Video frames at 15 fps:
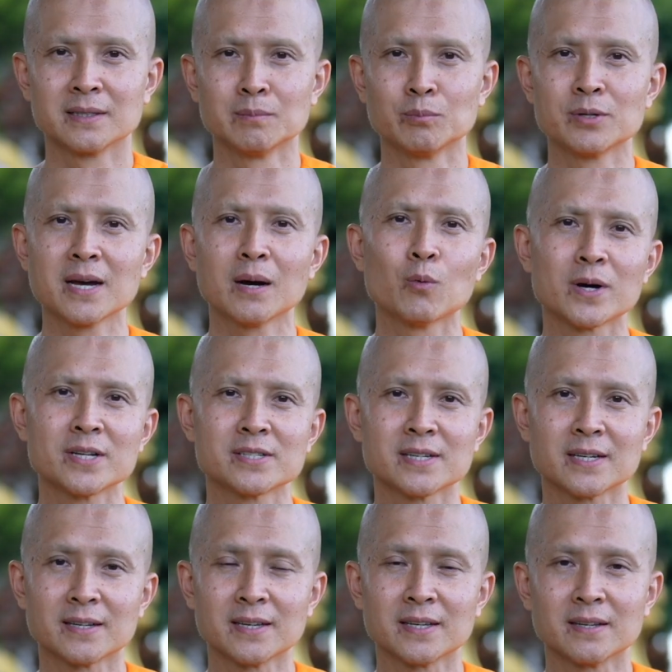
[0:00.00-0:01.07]
The Buddha once
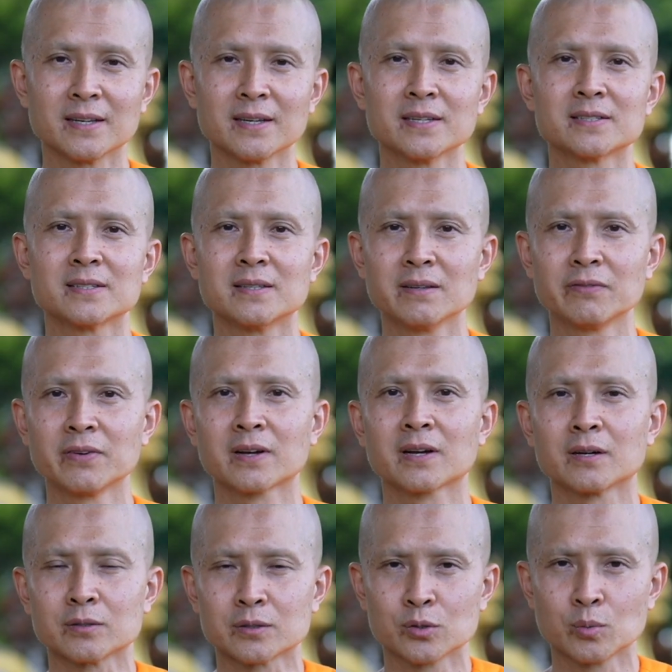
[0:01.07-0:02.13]
said it is
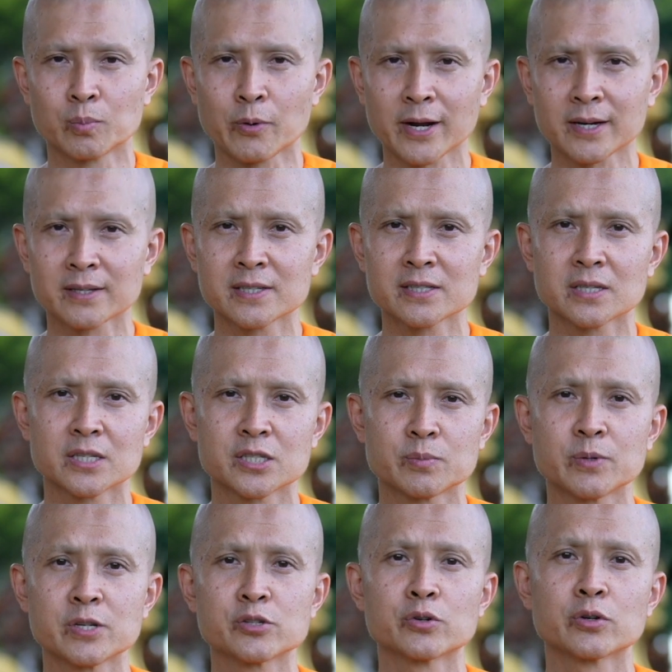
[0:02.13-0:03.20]
difficult to practice
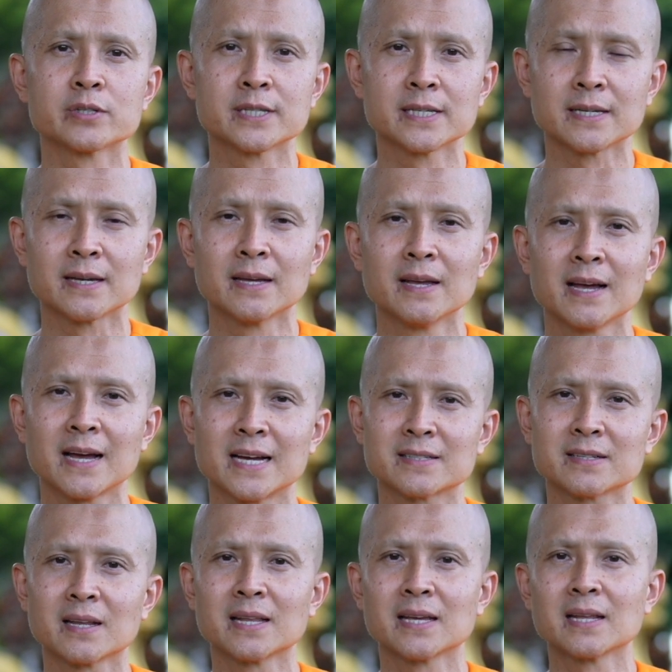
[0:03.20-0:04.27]
spirituality
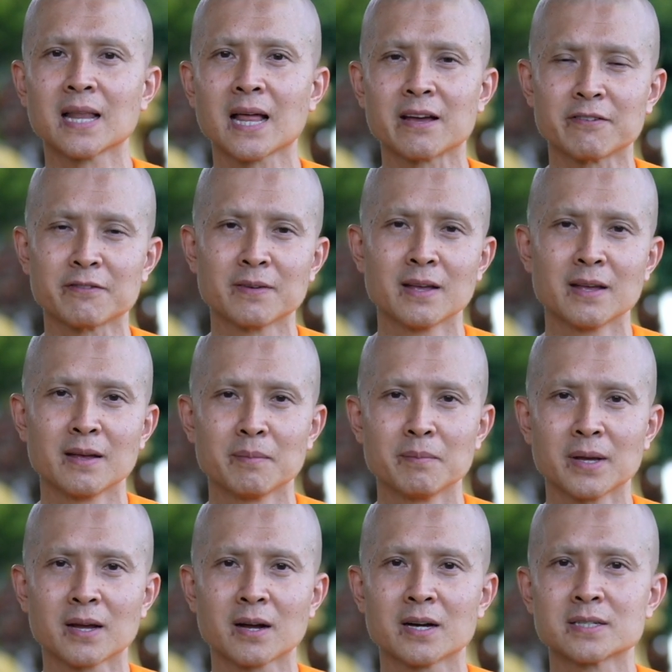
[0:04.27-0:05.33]
as a lay life
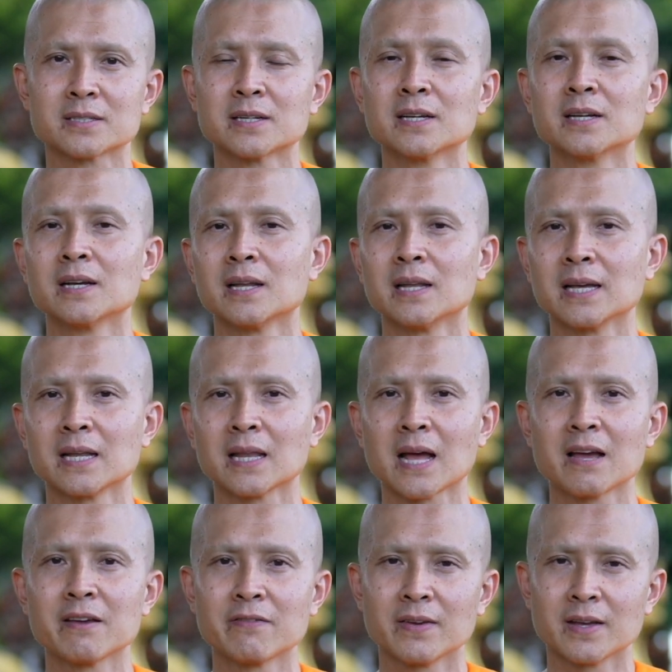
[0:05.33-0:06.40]
because lay
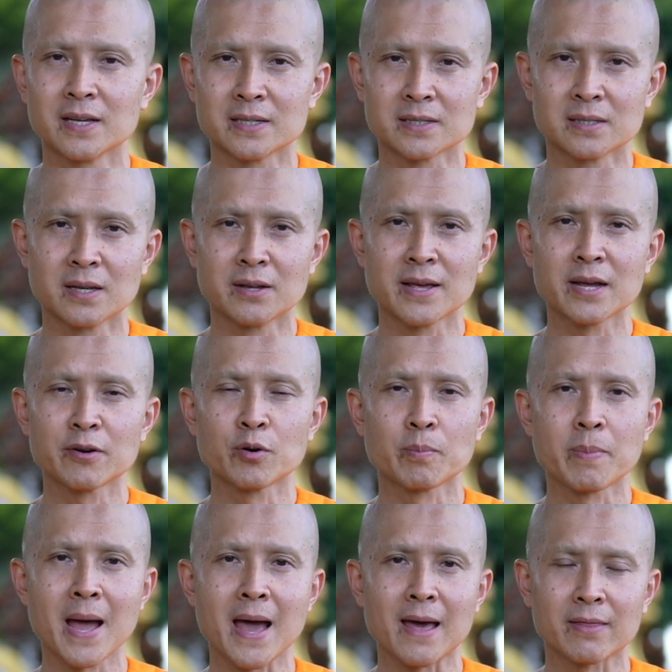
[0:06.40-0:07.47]
life is the narrow
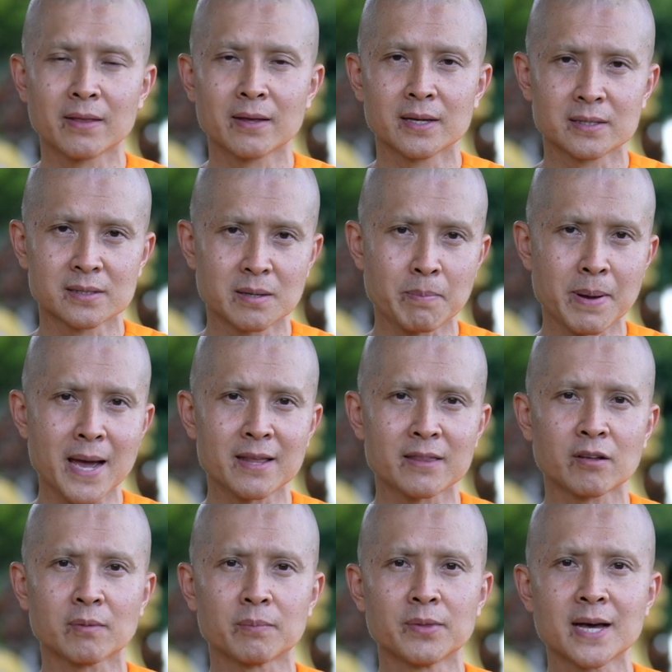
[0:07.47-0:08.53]
path, it's the
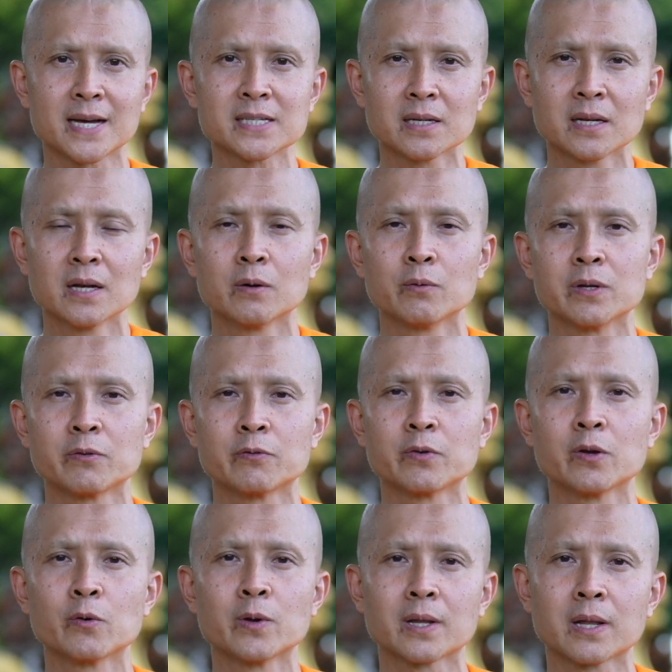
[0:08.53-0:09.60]
path of dust which
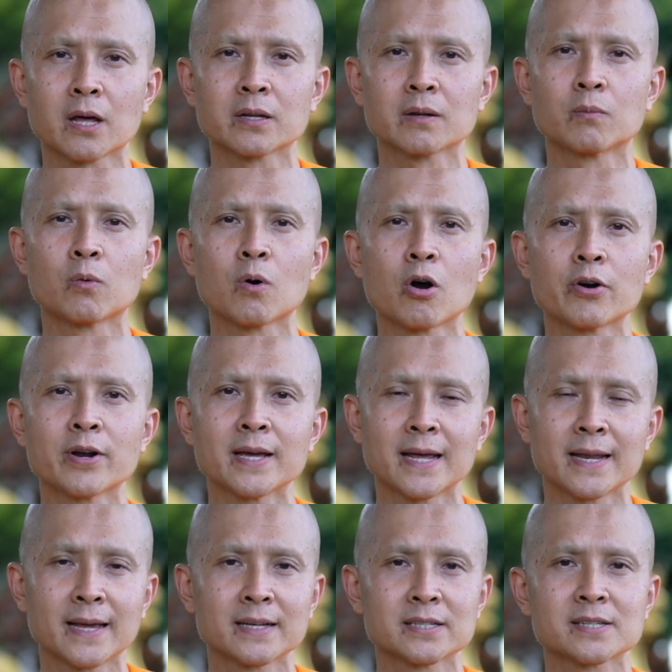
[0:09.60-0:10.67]
filled with a lot of worry
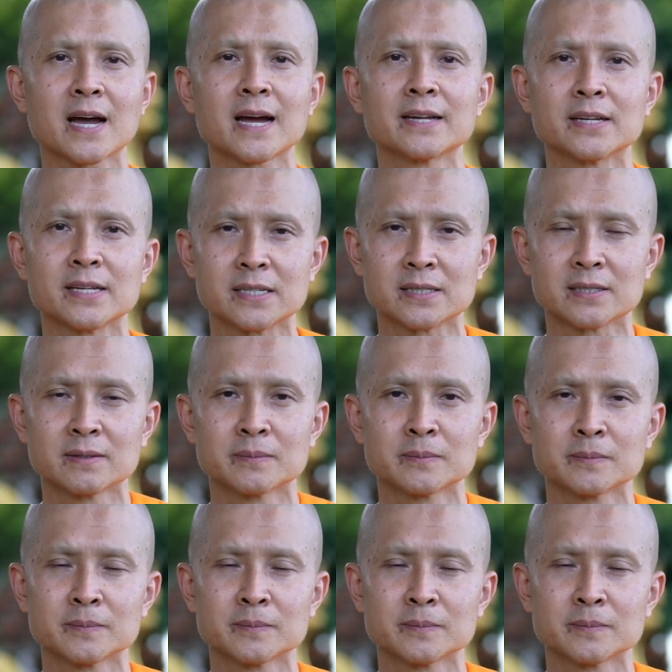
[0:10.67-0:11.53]
and anxieties.